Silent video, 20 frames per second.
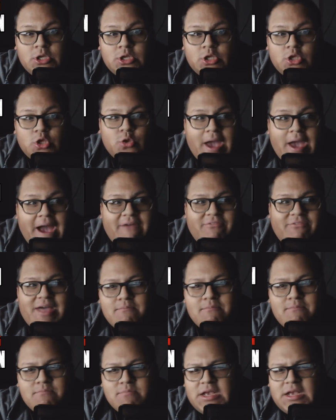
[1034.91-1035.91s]
you have
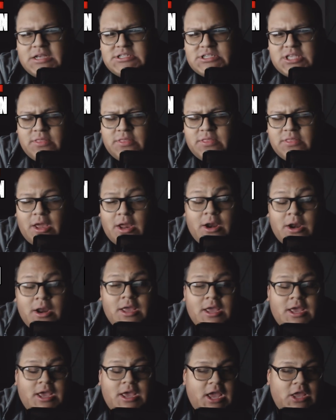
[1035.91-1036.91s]
that mix in there,
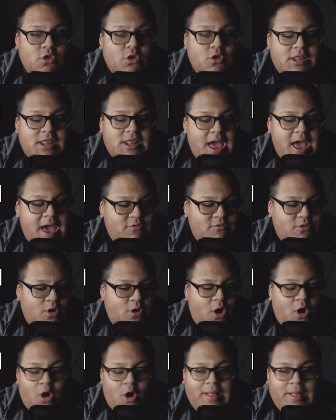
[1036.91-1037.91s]
and you can have an
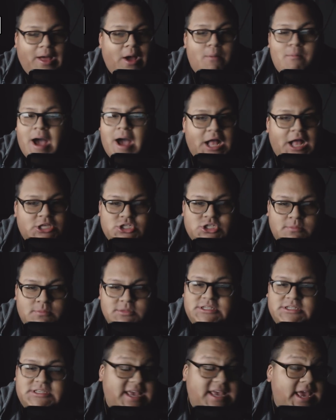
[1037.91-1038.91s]
all-out match. I'm
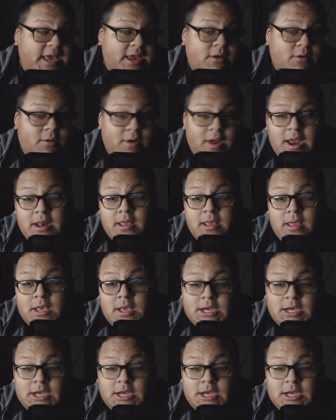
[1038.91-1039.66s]
just saying, right?